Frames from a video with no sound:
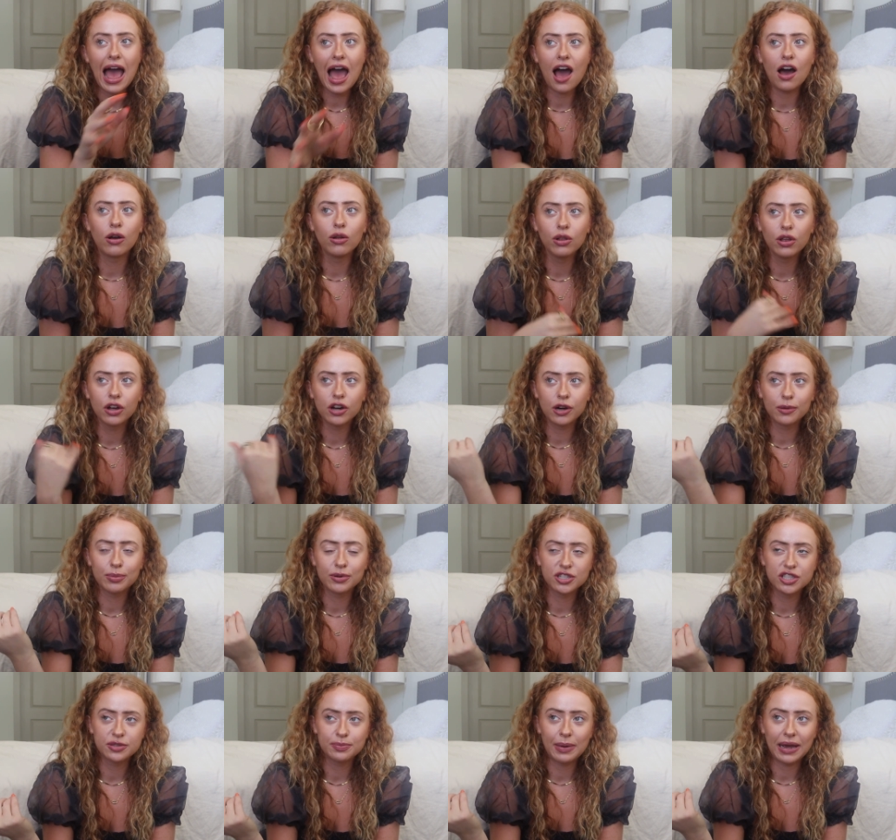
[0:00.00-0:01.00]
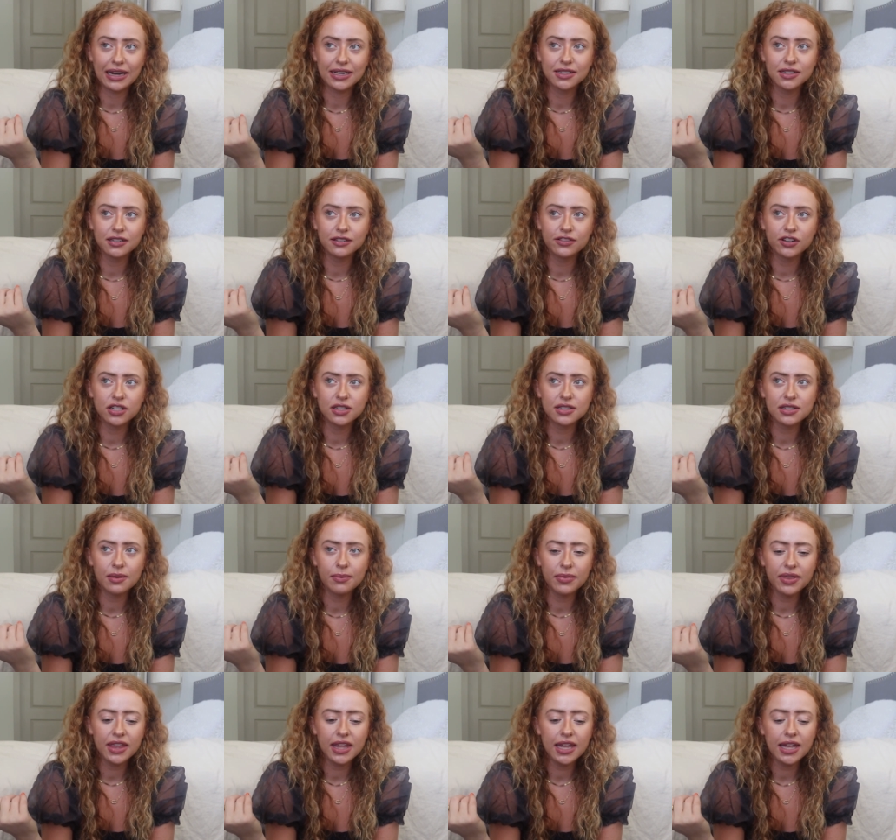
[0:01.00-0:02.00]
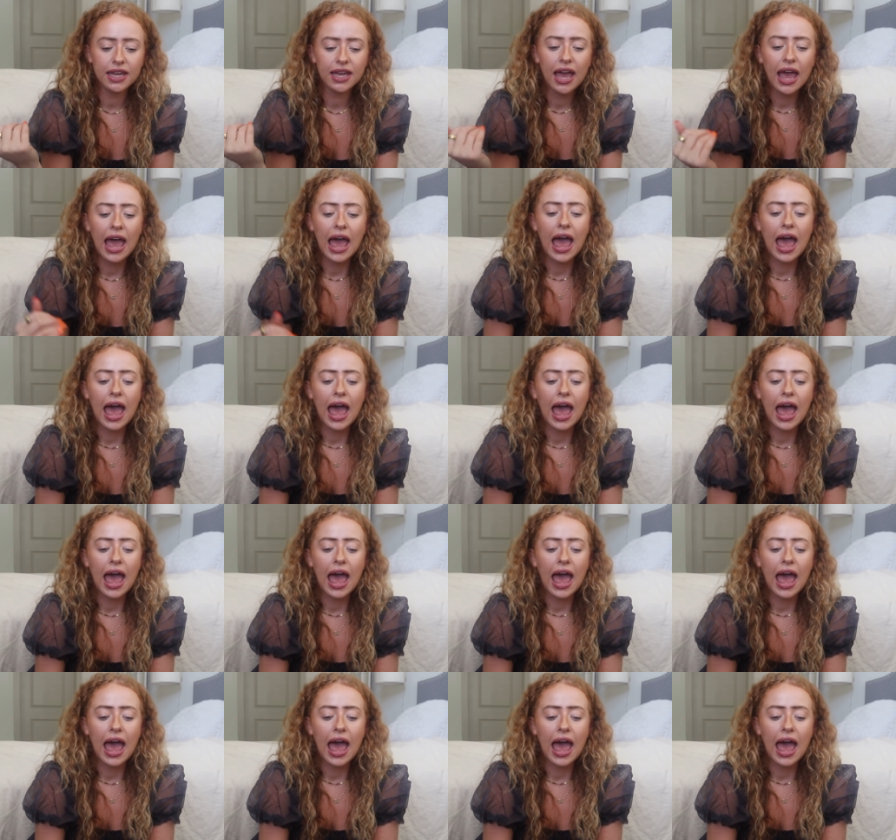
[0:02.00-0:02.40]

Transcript: outlook or perspective on something.